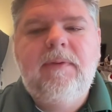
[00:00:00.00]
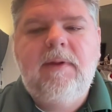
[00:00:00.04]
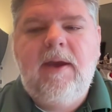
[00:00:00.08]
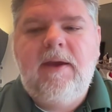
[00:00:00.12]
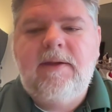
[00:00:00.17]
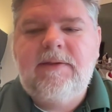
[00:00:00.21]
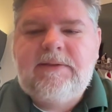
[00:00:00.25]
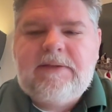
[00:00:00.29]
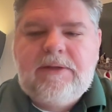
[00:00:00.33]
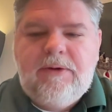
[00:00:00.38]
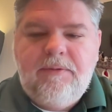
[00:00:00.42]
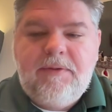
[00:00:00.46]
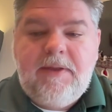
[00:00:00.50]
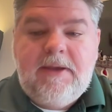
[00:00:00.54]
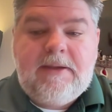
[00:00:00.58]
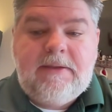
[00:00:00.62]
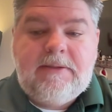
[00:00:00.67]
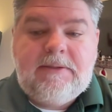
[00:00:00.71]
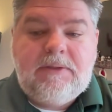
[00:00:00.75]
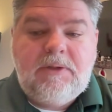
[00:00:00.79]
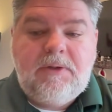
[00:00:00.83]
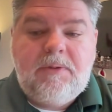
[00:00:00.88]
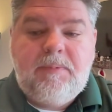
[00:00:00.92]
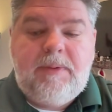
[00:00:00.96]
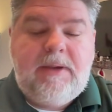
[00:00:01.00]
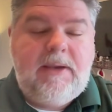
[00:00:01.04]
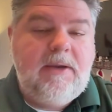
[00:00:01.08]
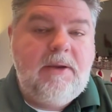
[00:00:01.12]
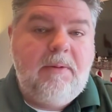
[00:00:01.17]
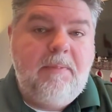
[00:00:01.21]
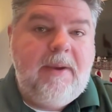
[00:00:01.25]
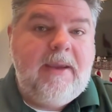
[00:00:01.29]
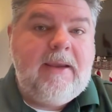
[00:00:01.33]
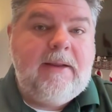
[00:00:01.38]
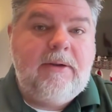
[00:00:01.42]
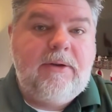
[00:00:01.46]
I still think it's going to be
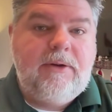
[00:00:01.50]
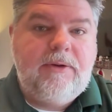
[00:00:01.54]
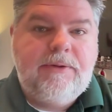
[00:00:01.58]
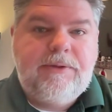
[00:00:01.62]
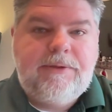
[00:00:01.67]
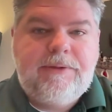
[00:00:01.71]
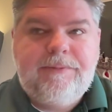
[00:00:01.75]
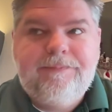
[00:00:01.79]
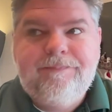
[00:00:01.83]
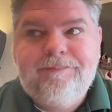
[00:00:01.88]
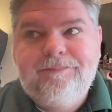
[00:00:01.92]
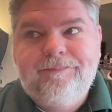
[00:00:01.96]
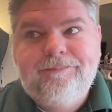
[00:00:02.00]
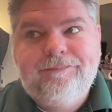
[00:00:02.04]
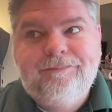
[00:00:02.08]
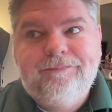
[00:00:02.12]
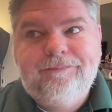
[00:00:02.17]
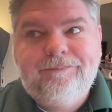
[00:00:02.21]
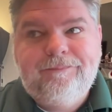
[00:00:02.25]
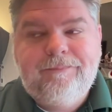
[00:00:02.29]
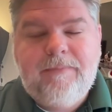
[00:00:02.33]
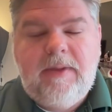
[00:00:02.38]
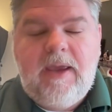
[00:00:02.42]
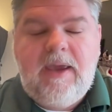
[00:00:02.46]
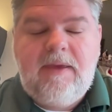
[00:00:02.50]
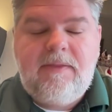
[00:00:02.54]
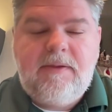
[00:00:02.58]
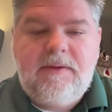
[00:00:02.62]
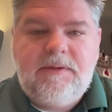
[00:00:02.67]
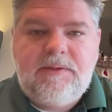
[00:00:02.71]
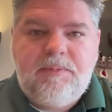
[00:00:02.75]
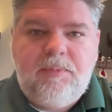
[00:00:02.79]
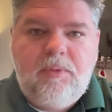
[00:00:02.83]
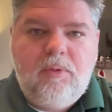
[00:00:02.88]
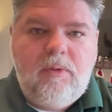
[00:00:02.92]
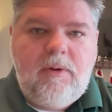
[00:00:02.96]
Commanders at
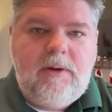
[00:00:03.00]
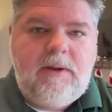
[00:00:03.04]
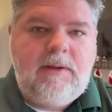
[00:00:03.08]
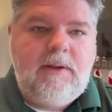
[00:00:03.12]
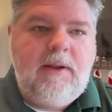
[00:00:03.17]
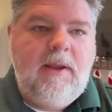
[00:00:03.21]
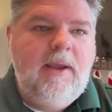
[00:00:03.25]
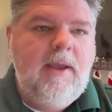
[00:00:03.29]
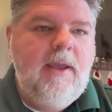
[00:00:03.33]
this point.